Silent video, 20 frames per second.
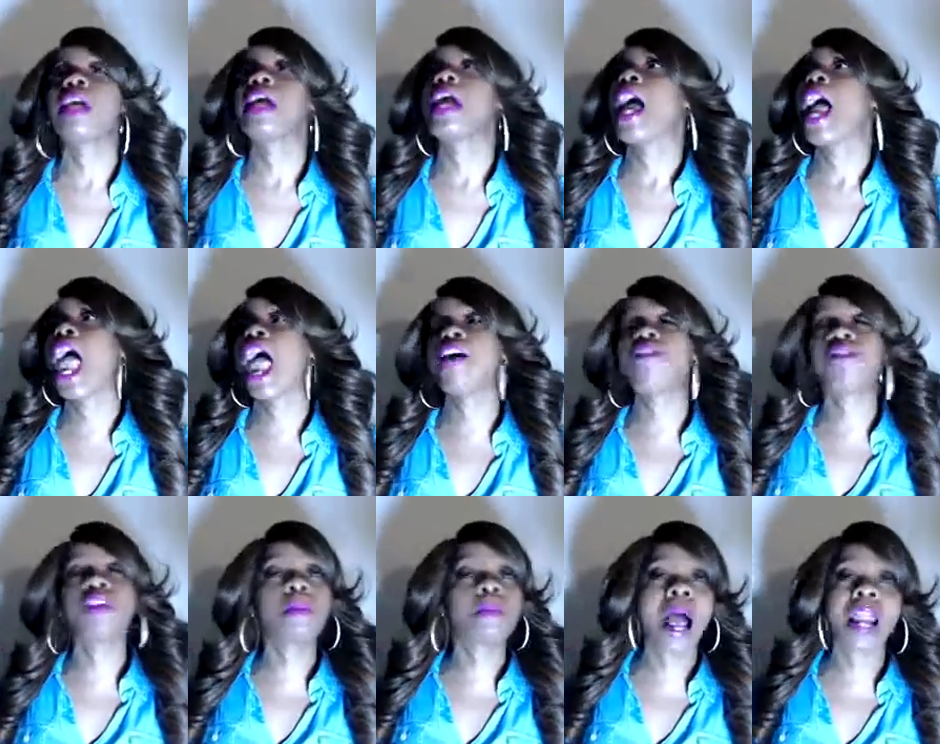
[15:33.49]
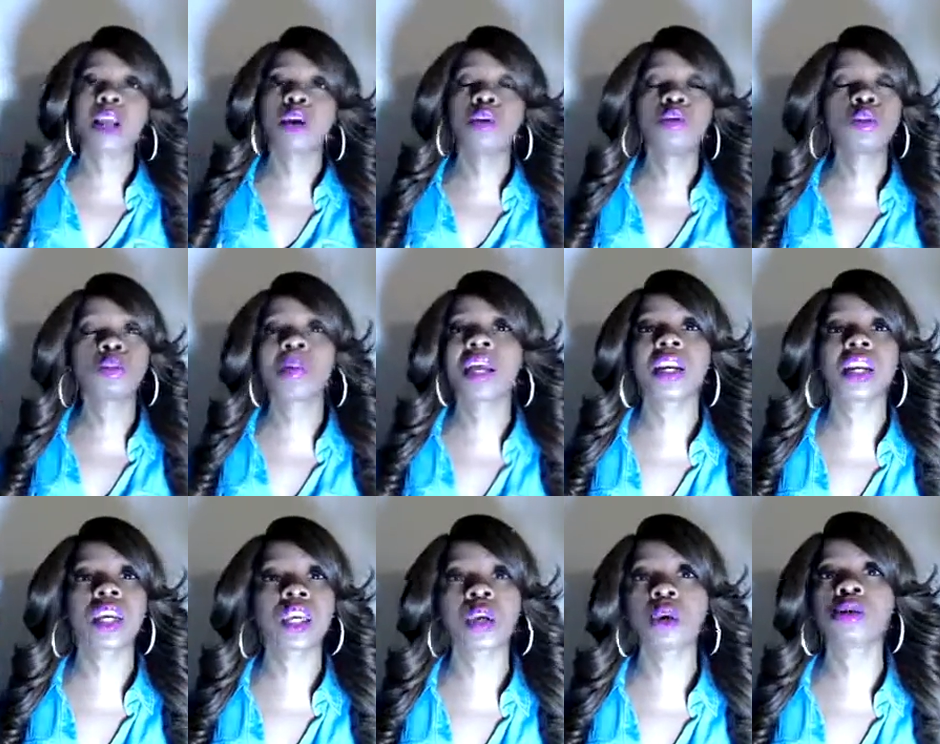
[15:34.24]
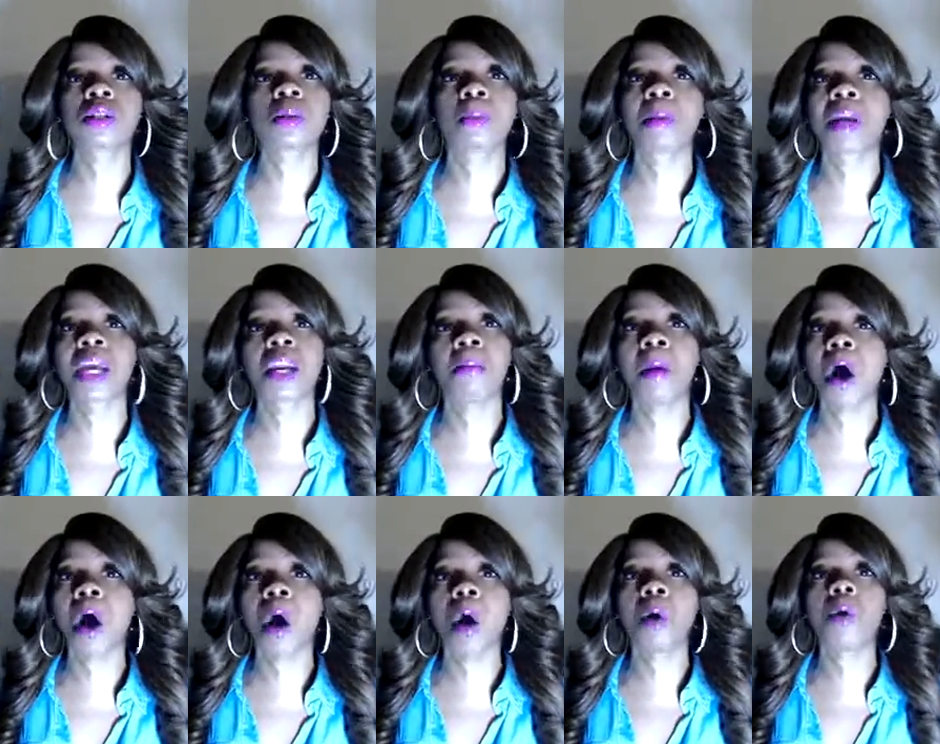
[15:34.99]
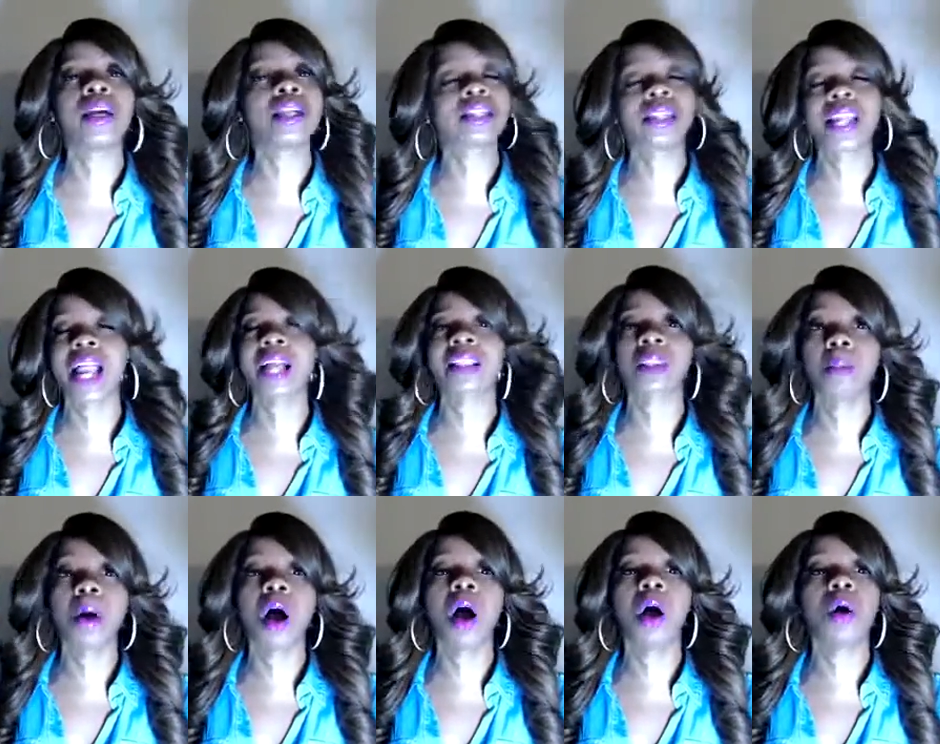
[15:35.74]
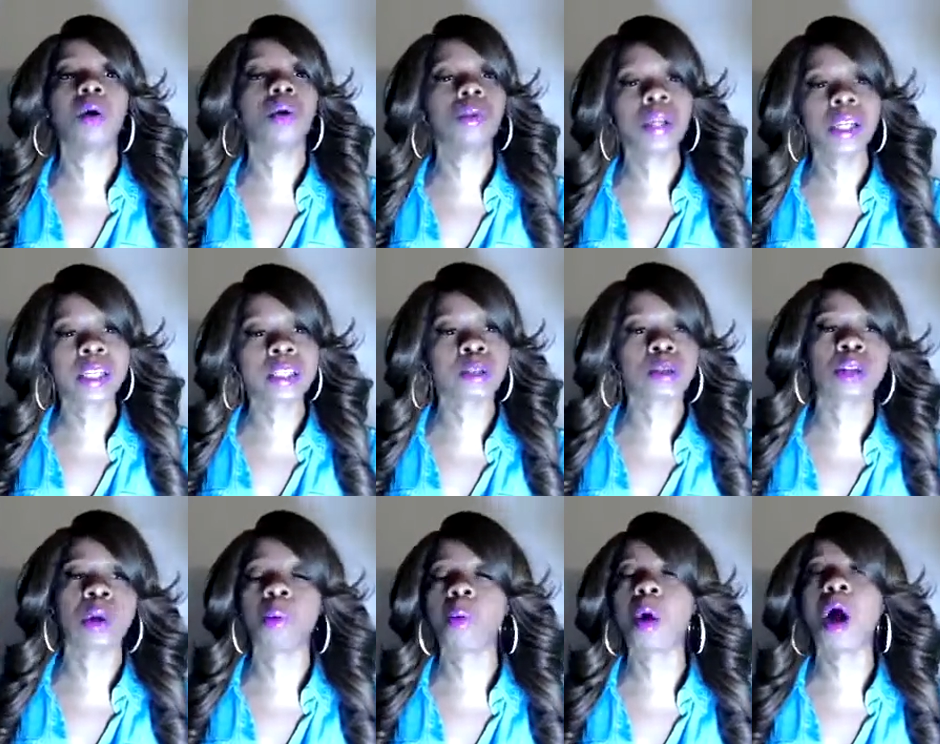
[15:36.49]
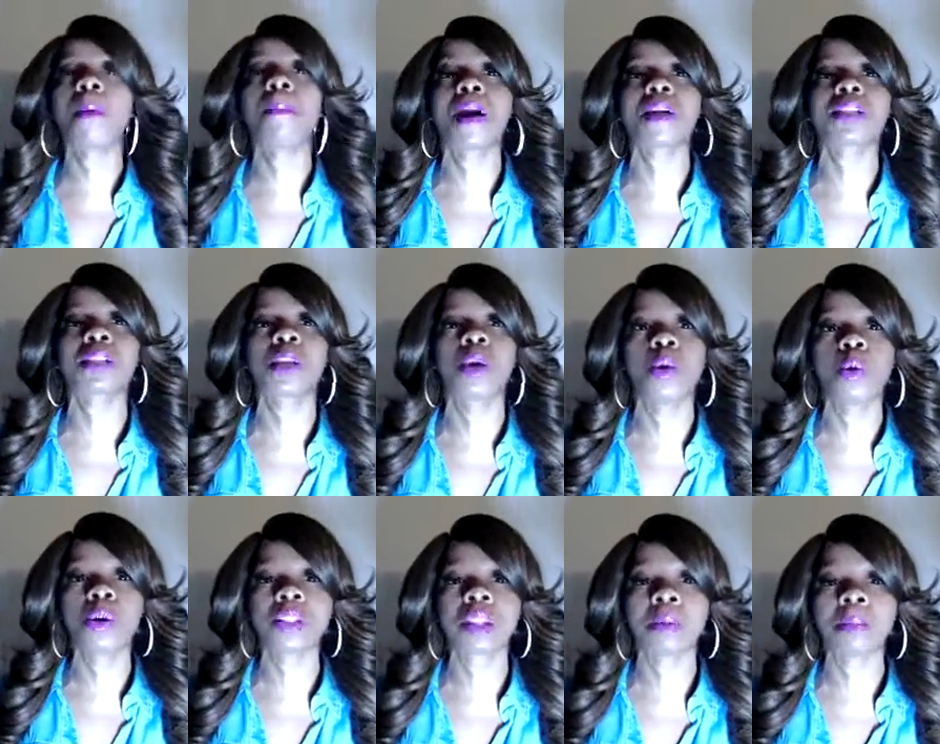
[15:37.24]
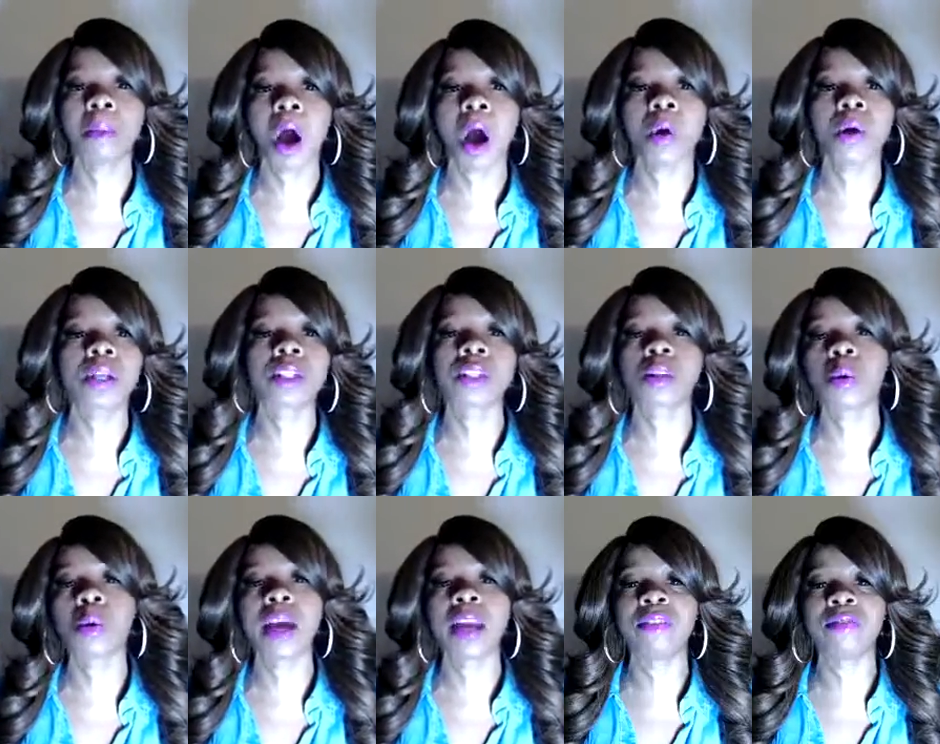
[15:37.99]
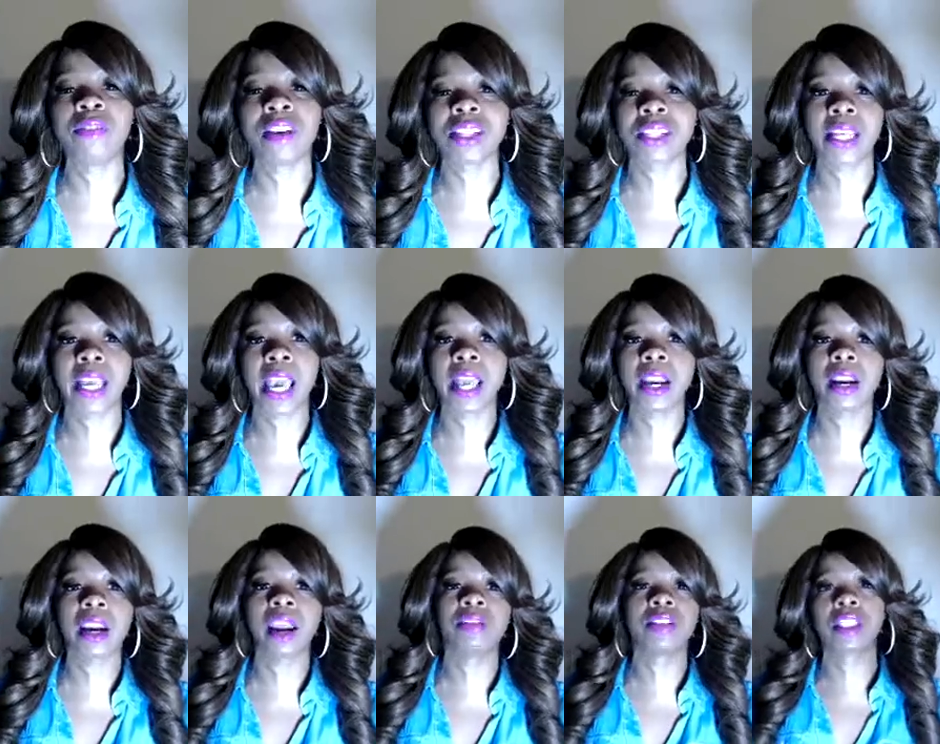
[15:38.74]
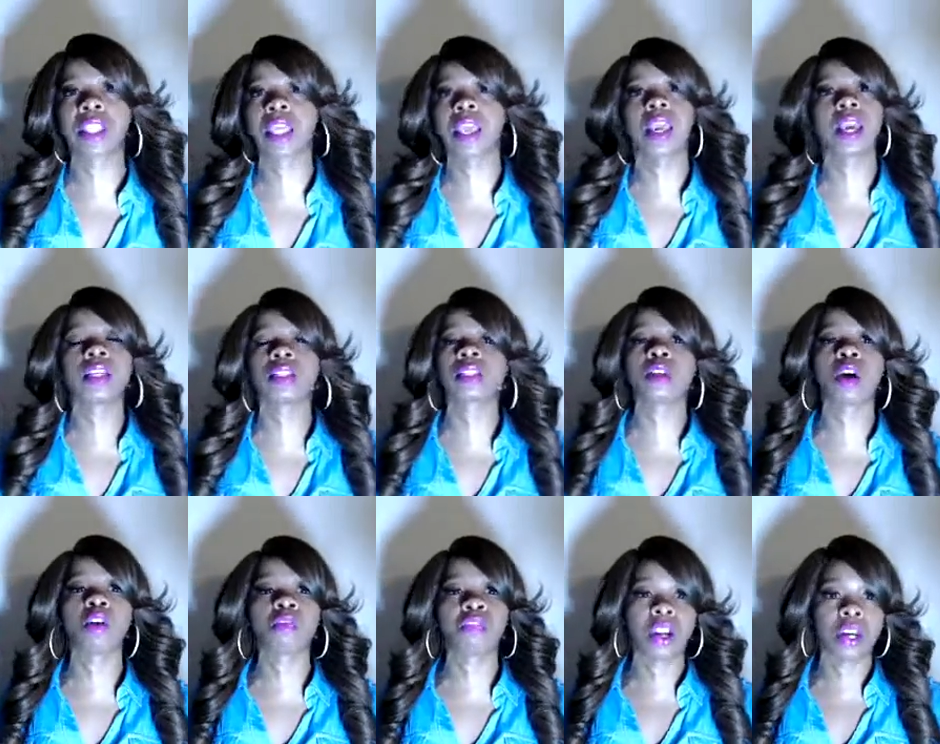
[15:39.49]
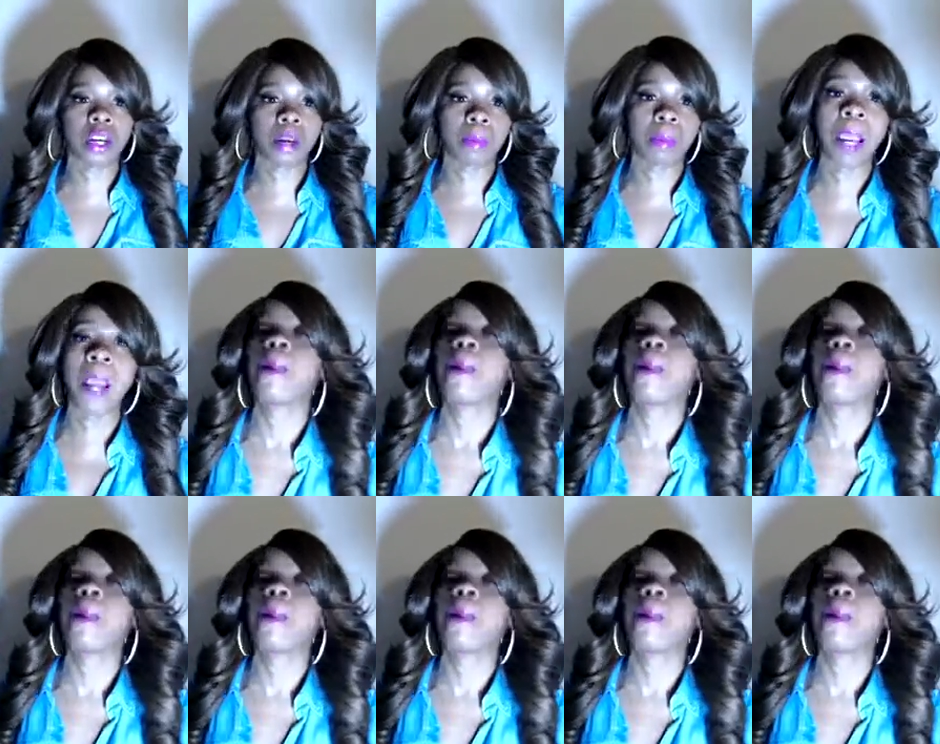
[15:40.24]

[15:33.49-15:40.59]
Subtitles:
everybody who's being accused of being the mole is not the mole. It's the one person who was the mole is the one investigating everything. It's so funny to me.